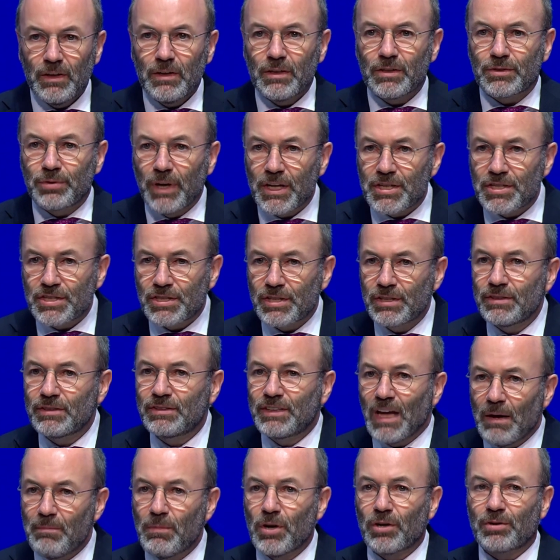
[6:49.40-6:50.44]
Christian
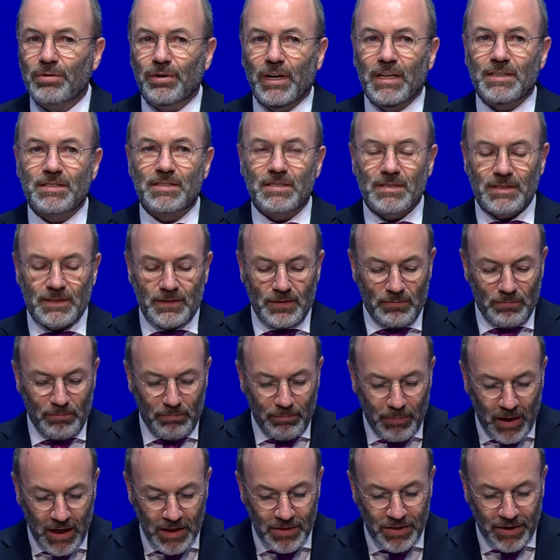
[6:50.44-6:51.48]
Democrats
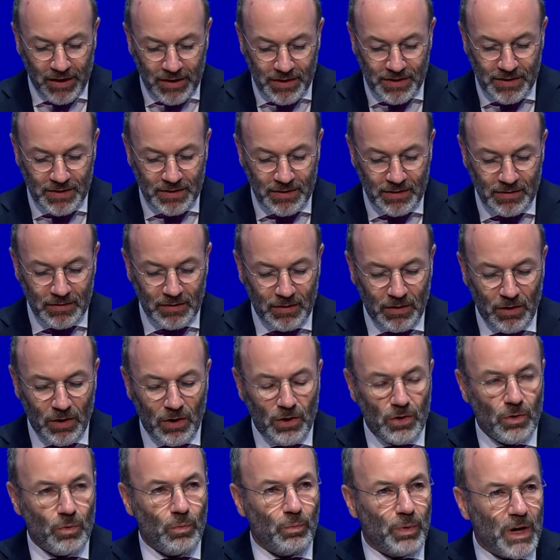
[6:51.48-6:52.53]
made this.
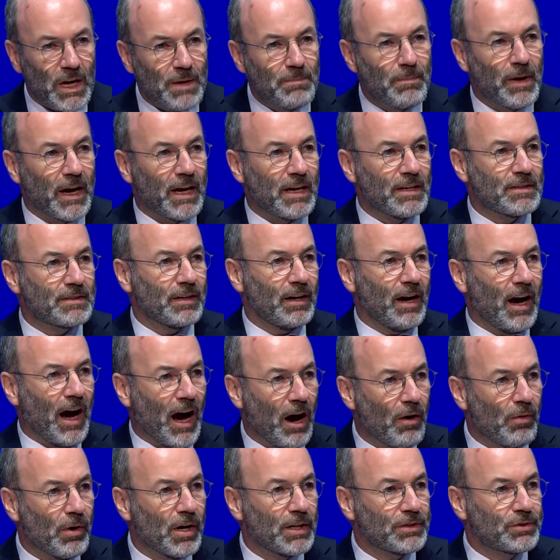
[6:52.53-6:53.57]
We made
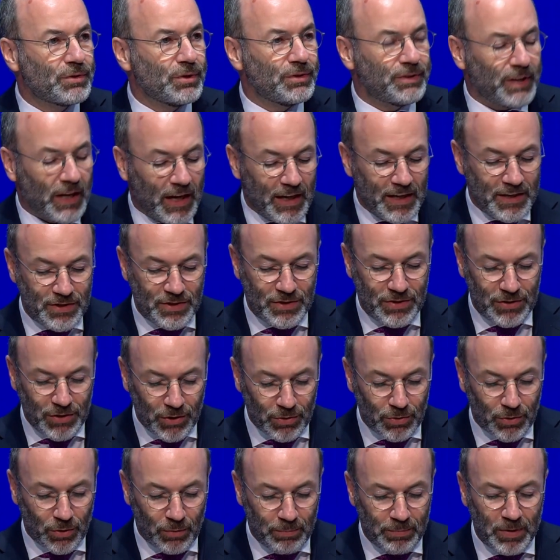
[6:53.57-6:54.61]
our today's
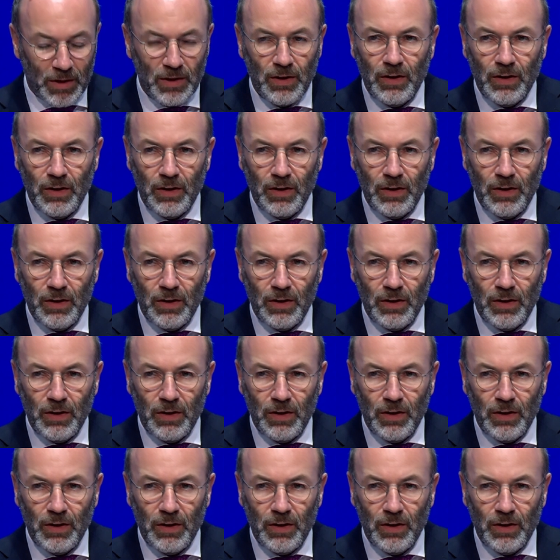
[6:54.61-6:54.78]
Europe.